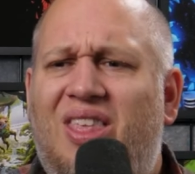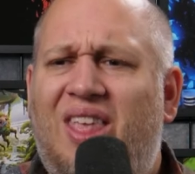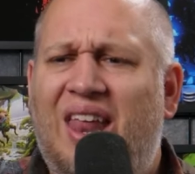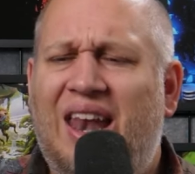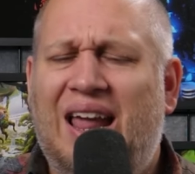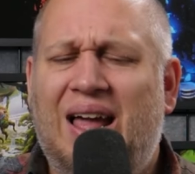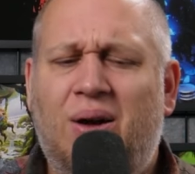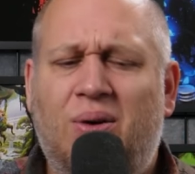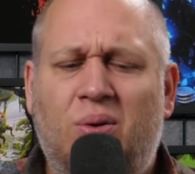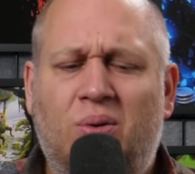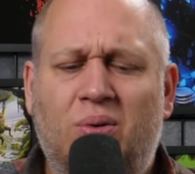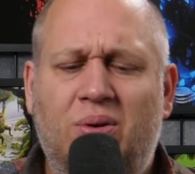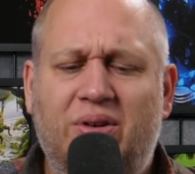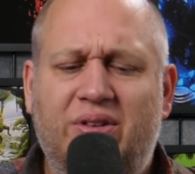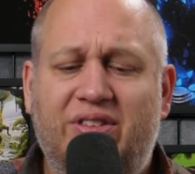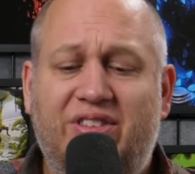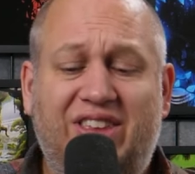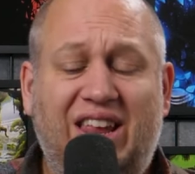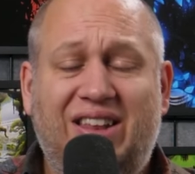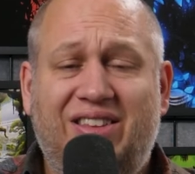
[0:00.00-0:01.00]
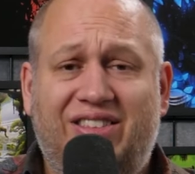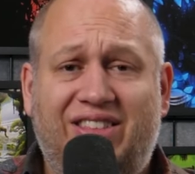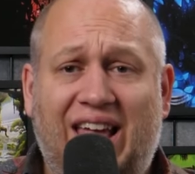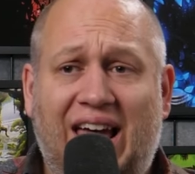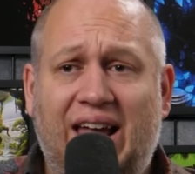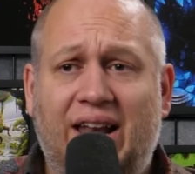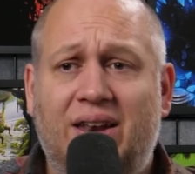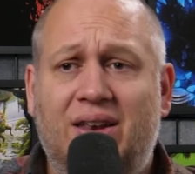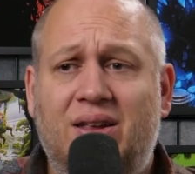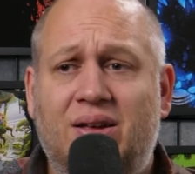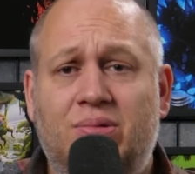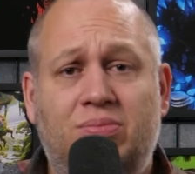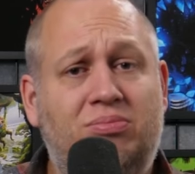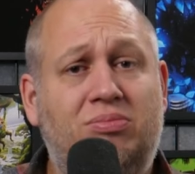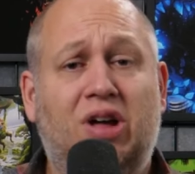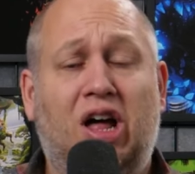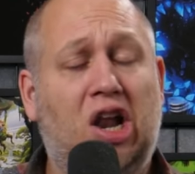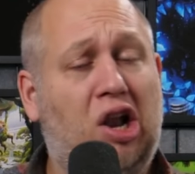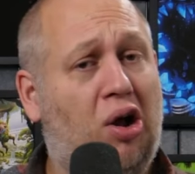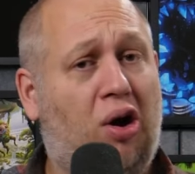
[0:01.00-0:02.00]
Now, since then,
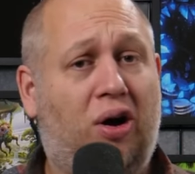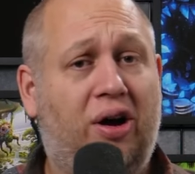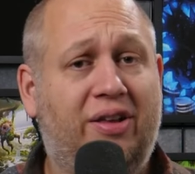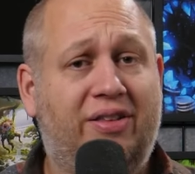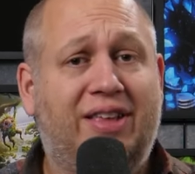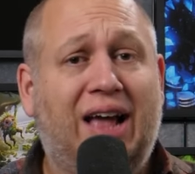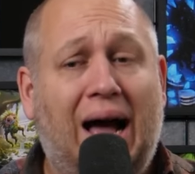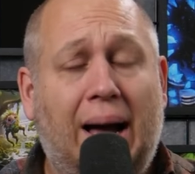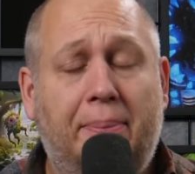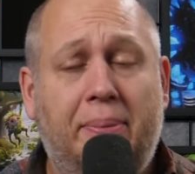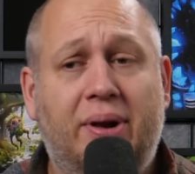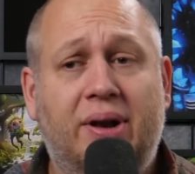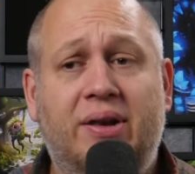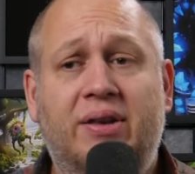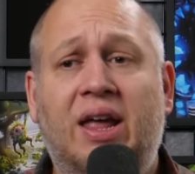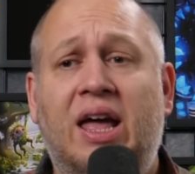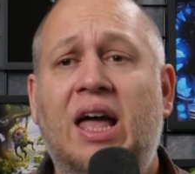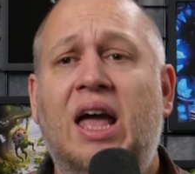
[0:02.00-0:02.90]
a lot has happened.